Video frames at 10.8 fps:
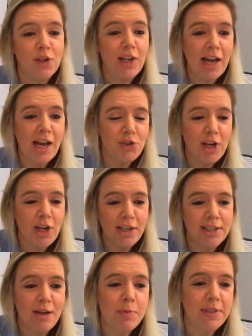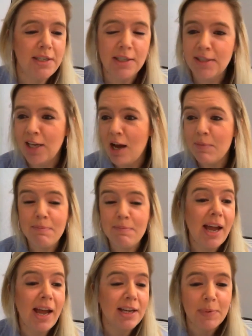online and you get a 10% discount. But my
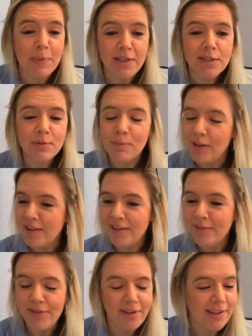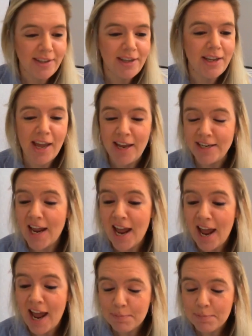husband, it
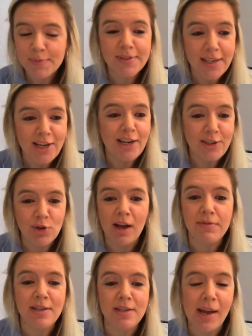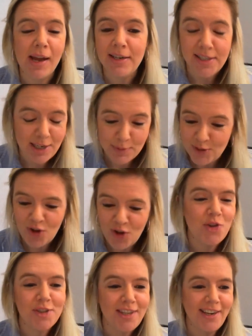absolutely drives him mad, and he will
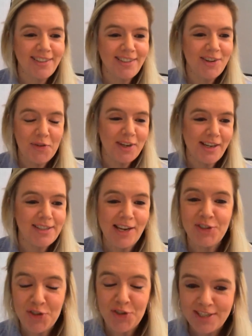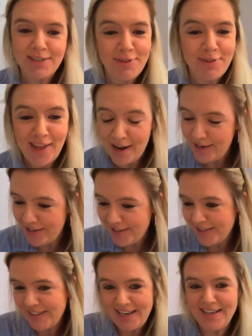not use that organization just for that
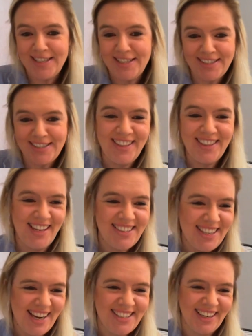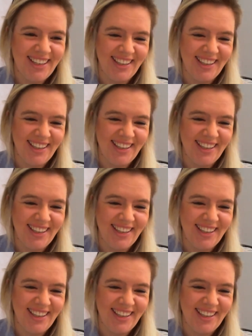little sentence that they said.